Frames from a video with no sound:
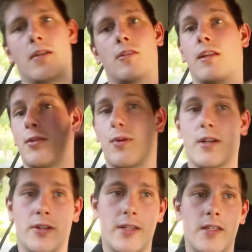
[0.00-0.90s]
so that's when
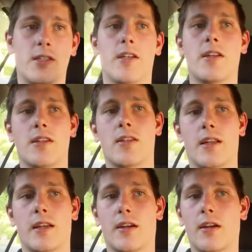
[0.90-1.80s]
I transitioned into
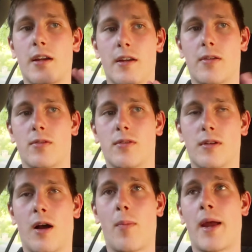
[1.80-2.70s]
thinking, okay, I'll,
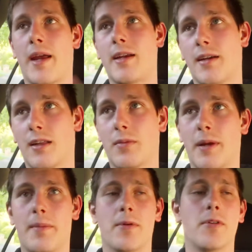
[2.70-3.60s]
I'll pay other
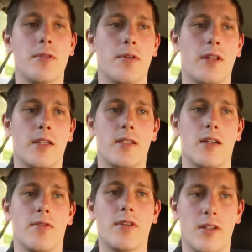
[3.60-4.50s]
people to do all that
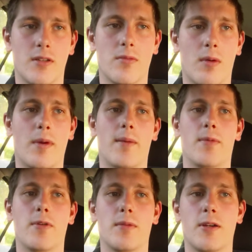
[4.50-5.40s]
stuff, which is what
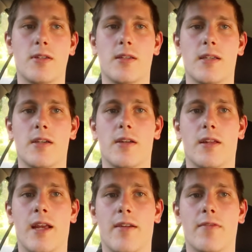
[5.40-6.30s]
people do mostly. You
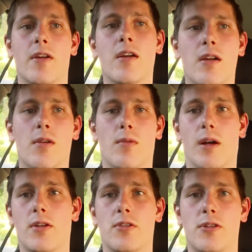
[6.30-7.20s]
only have
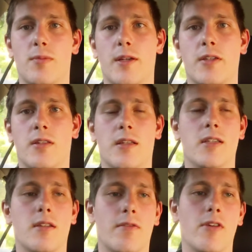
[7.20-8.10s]
one or two
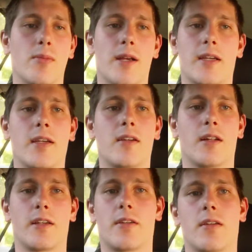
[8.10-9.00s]
specialties in filmmaking,
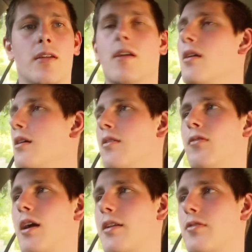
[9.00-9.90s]
like
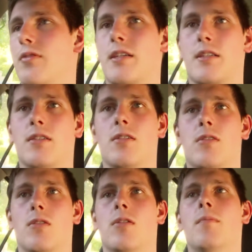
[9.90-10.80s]
writer, director,
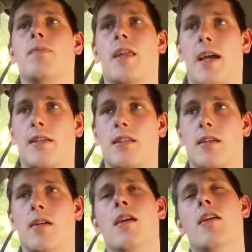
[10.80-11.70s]
or
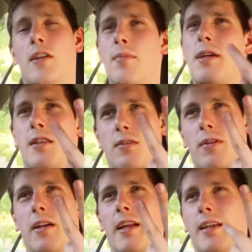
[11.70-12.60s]
actor. You can be
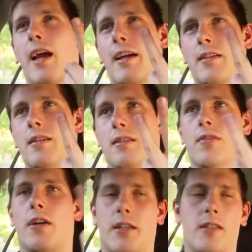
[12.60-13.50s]
three, like actor,
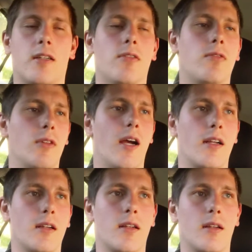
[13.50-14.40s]
director,
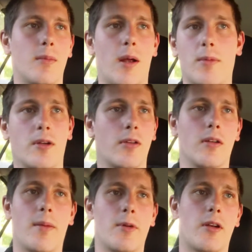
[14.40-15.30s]
writer. But I'm not.
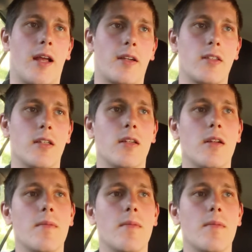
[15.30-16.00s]
I'm not an actor